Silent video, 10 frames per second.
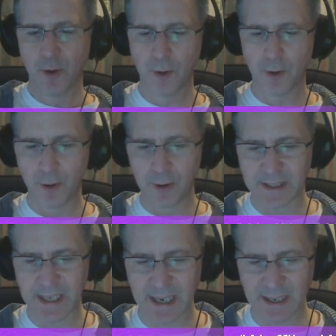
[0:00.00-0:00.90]
Oh
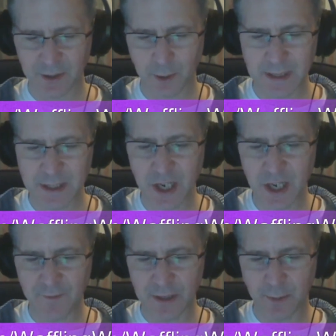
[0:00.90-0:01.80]
dear, it's always
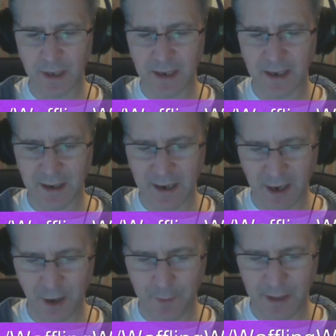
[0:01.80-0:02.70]
nervous when I
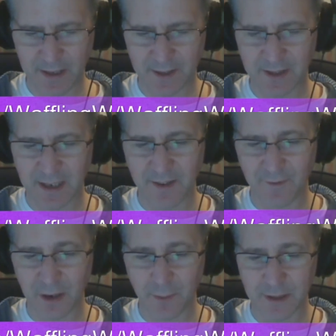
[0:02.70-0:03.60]
open this because I
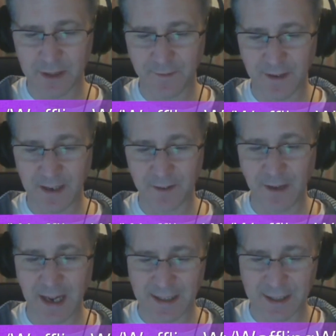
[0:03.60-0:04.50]
never know what to find.
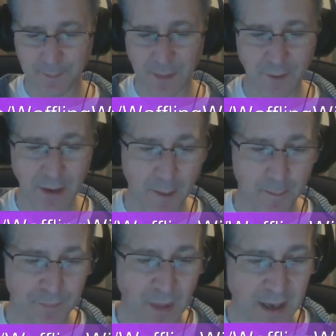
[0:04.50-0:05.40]
Right, here we go.
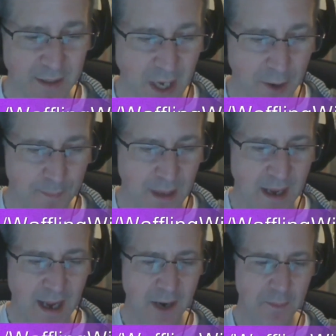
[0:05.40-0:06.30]
So
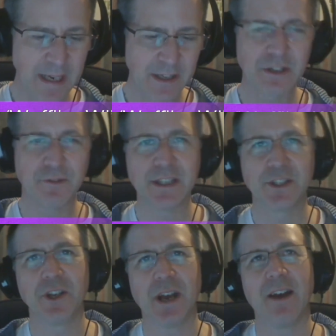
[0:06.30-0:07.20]
how many degrees
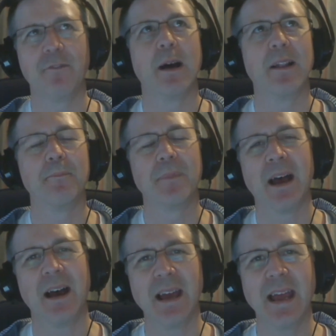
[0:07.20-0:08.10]
do you have? Well,
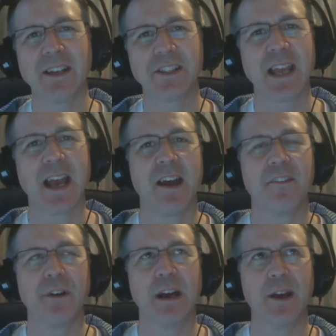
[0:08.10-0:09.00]
I actually
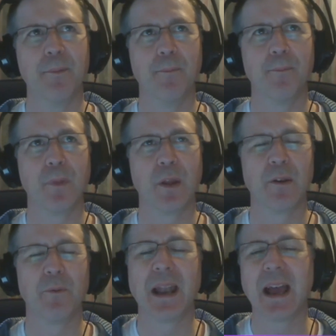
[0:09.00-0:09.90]
have,
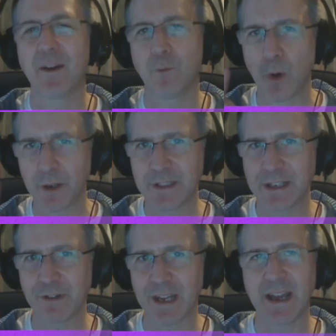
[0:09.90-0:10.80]
I have one
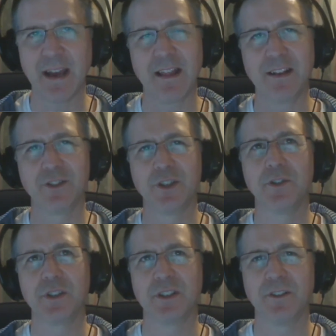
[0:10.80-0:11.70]
degree and then
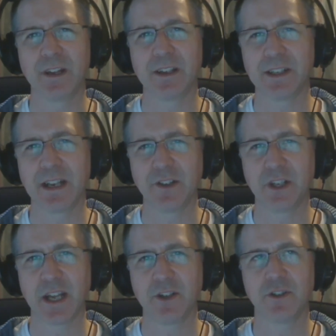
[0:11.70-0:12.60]
two certificates in
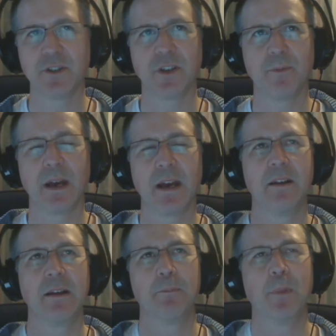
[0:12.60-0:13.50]
education. So
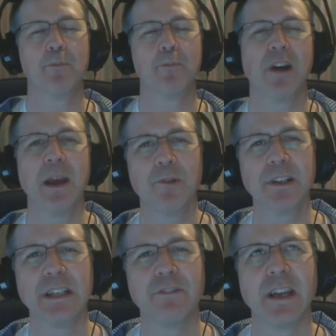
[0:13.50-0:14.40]
my
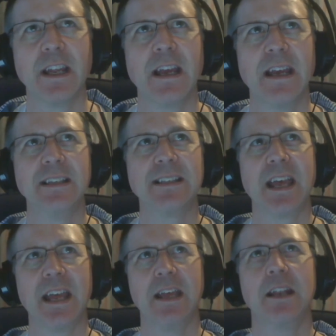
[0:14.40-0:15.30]
primary degree is
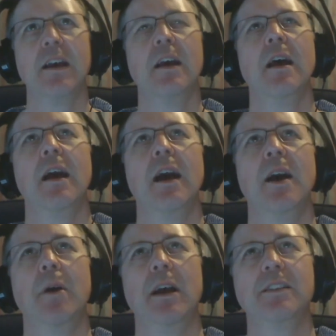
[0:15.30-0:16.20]
in,
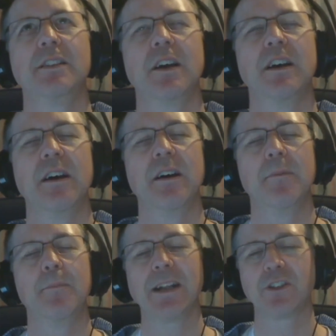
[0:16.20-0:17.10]
it's a
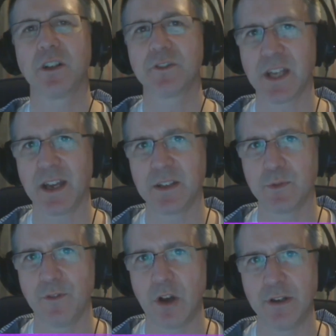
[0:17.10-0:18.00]
Bachelor of
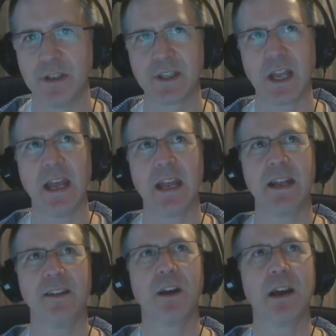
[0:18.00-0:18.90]
Science with honours
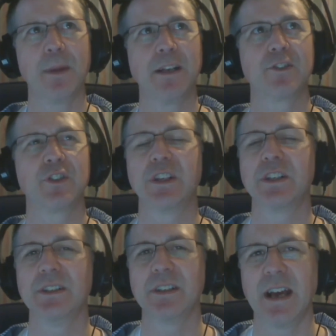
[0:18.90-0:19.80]
in Environmental
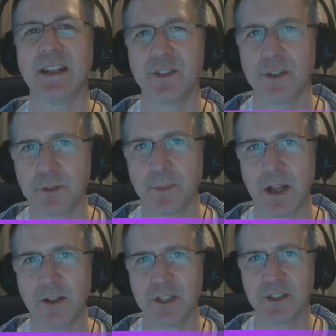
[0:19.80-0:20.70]
Studies and Social
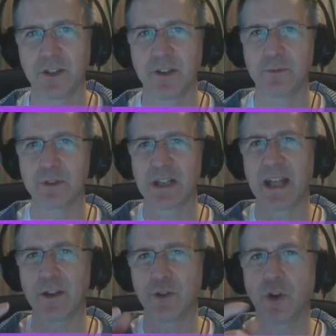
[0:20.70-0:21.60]
Biology. So it was
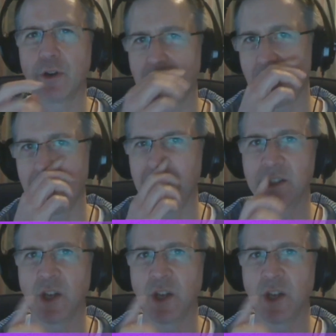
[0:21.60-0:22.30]
like a joint honour.